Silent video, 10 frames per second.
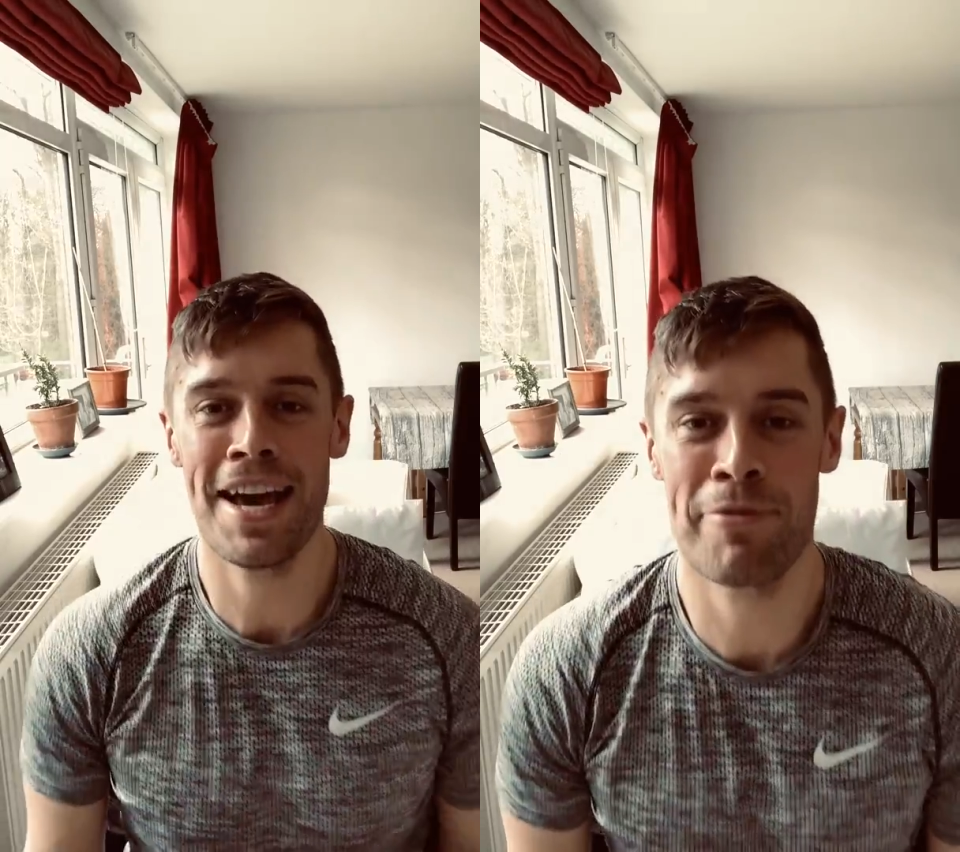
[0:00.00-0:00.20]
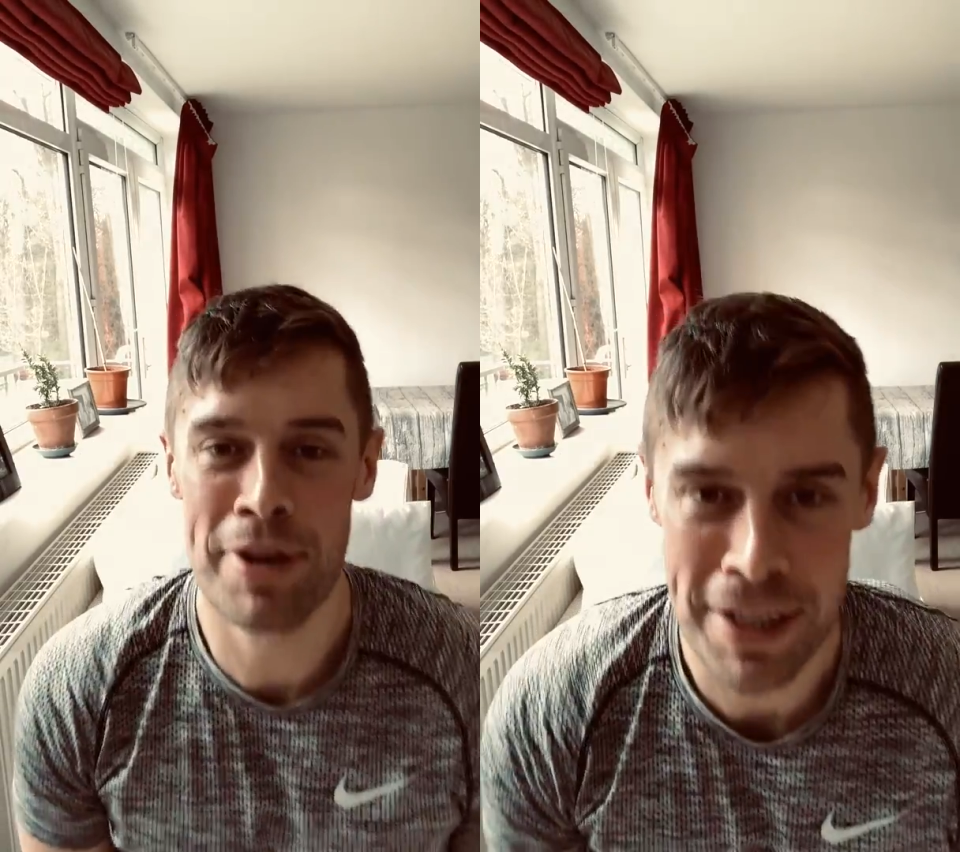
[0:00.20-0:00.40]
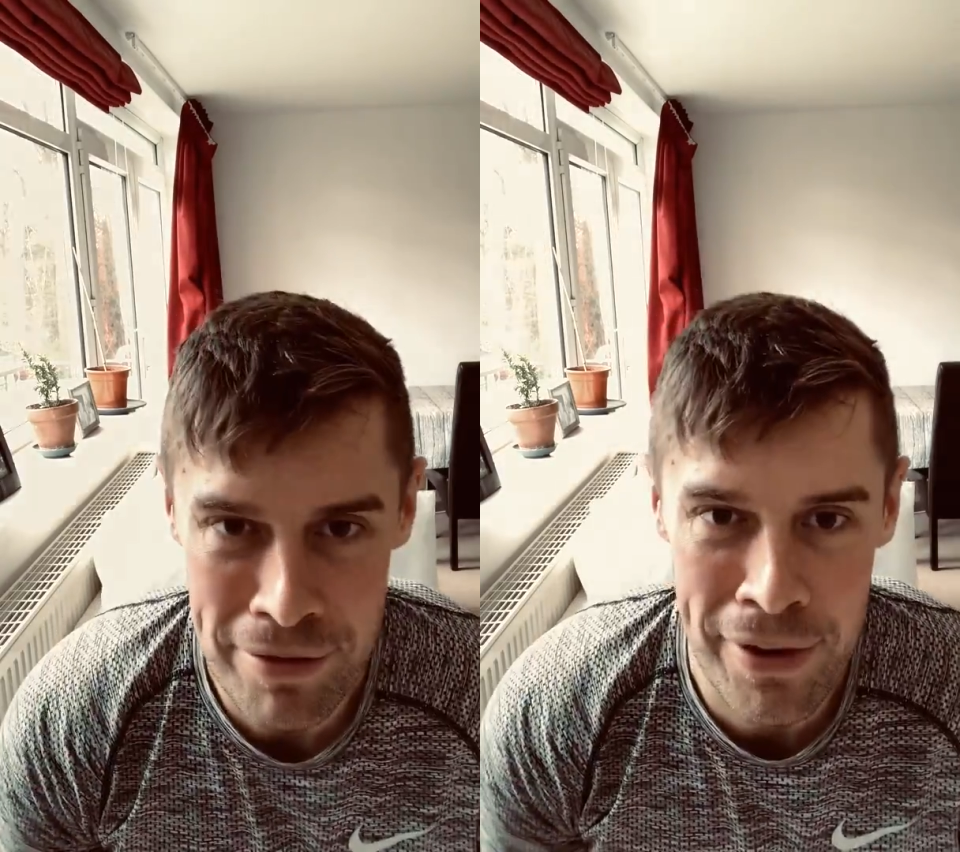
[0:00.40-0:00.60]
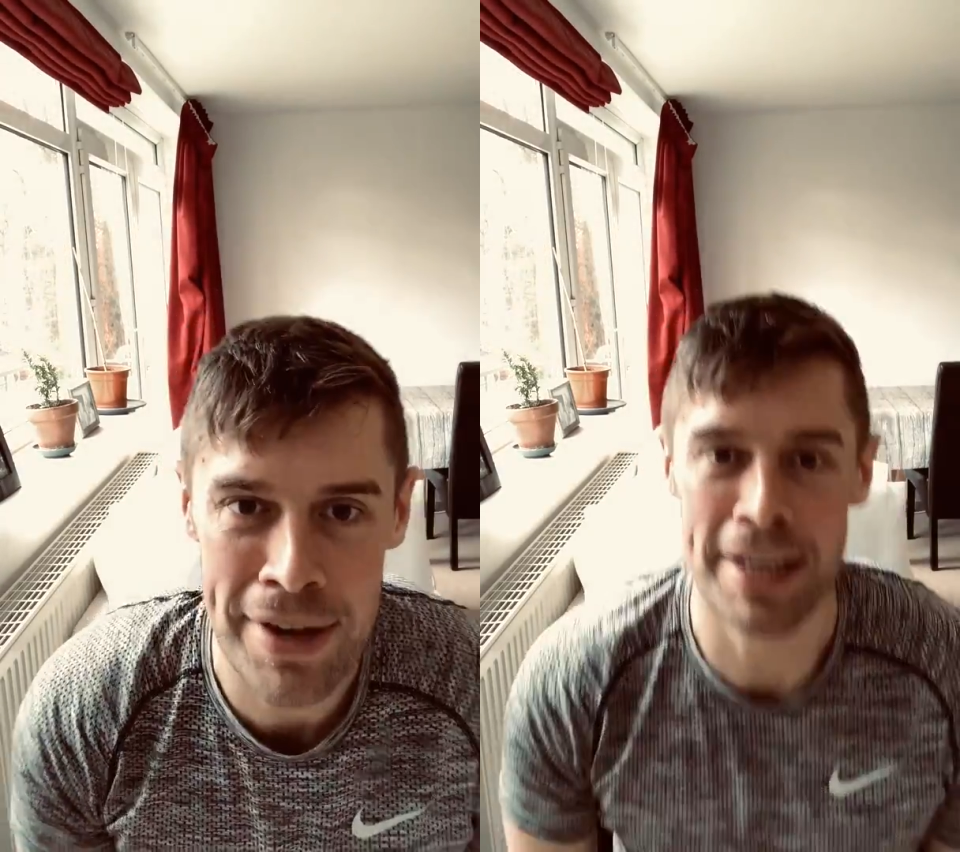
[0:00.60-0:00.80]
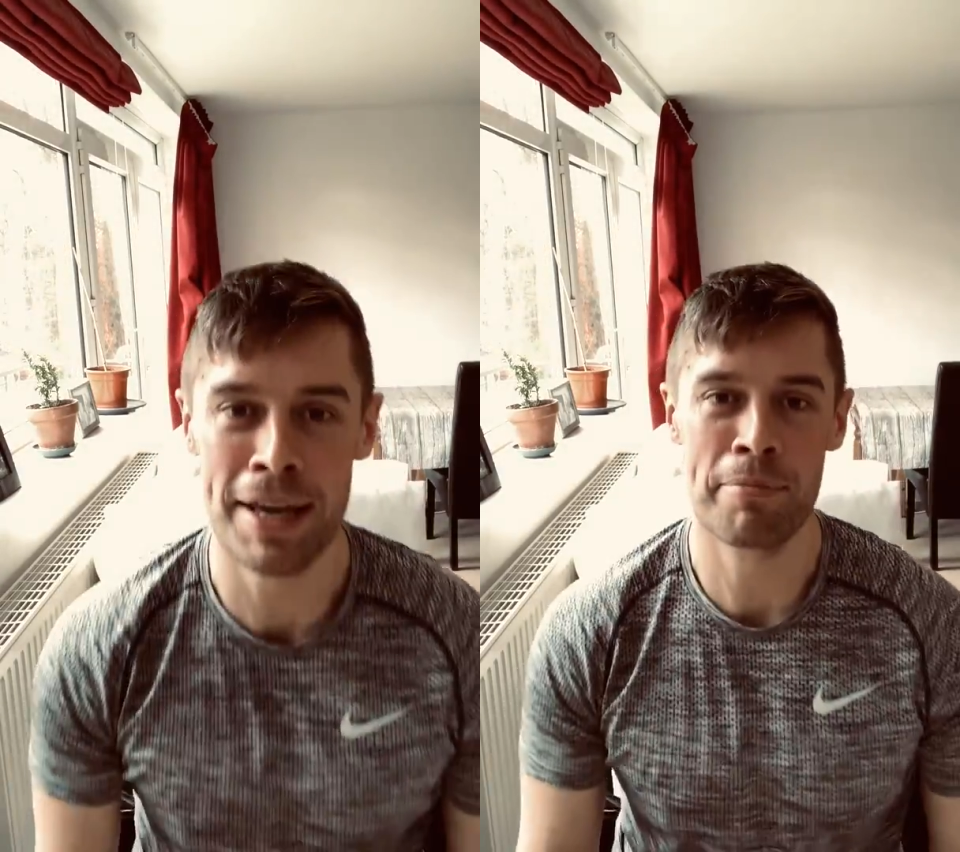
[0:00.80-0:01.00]
and we can
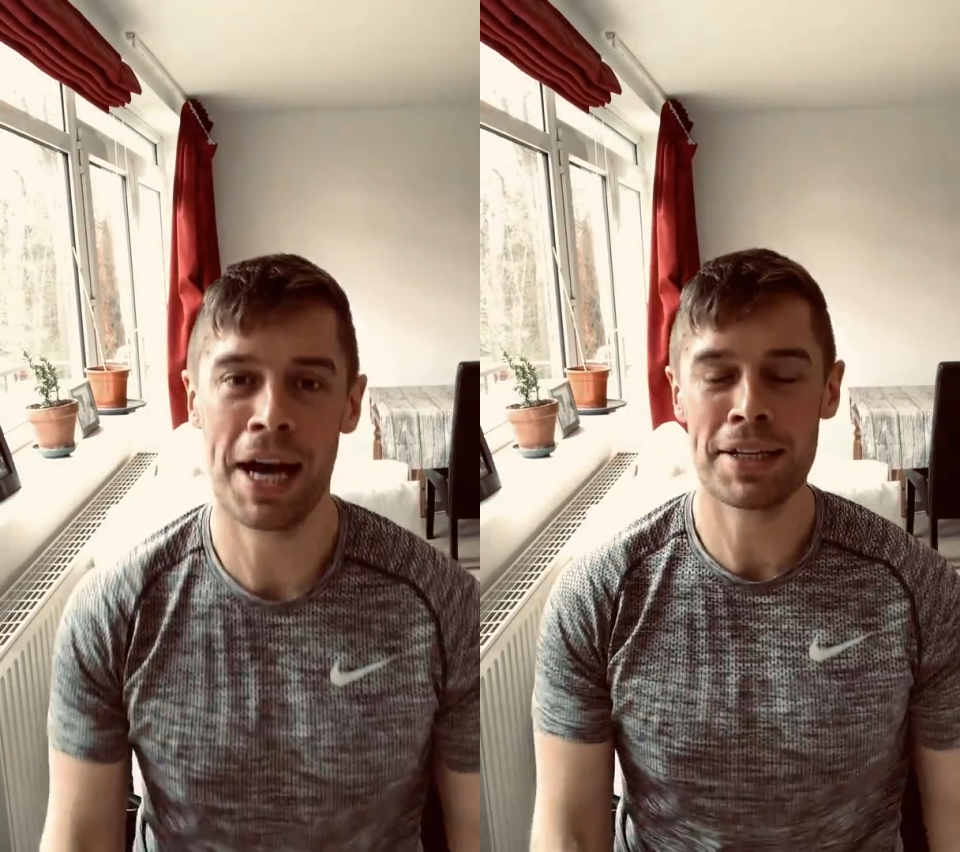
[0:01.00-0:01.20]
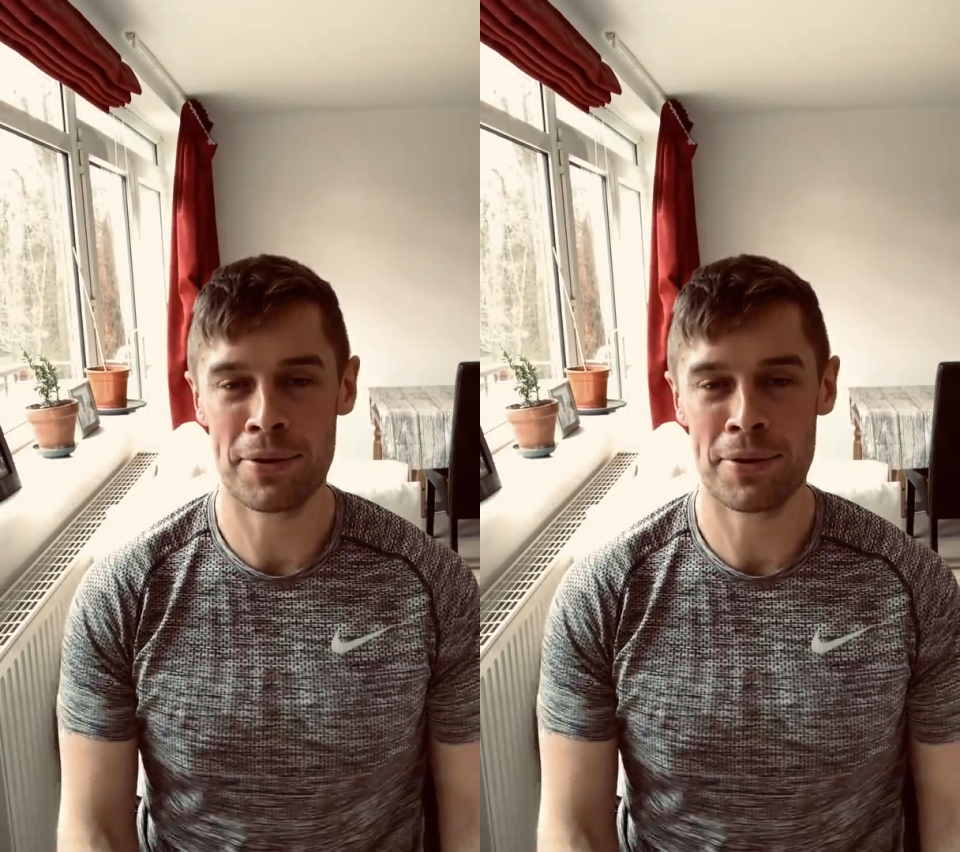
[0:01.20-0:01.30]
finally get back